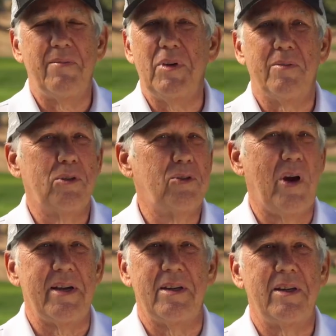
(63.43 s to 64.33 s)
have never
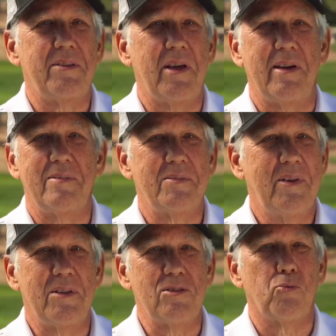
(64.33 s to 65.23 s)
tried anything
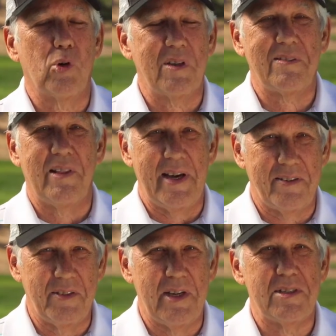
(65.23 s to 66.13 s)
that's worked
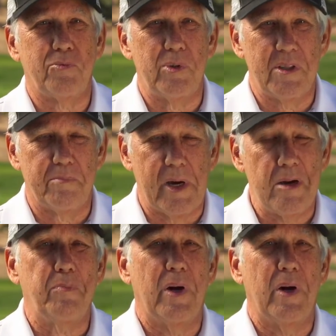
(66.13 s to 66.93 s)
like this with my